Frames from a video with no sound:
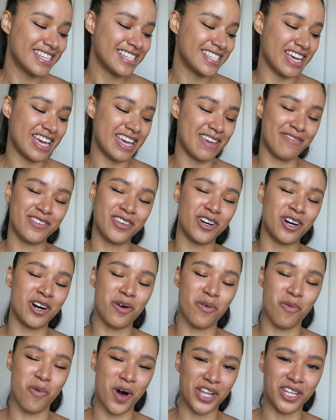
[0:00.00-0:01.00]
So if
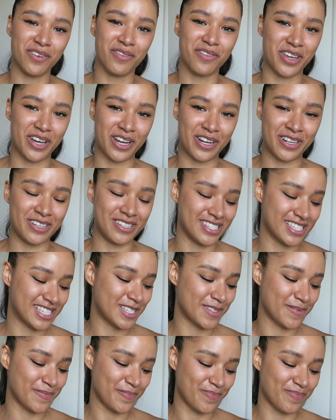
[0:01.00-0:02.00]
you're one of
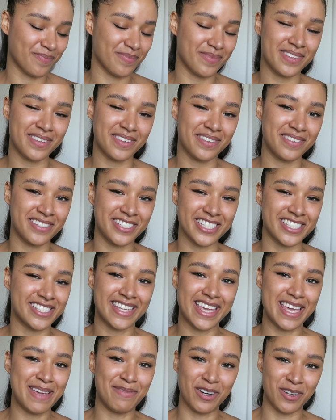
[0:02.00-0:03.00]
those,
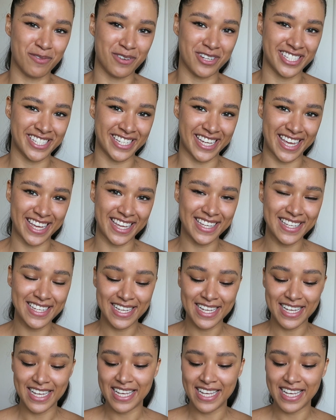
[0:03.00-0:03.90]
just keep on watching.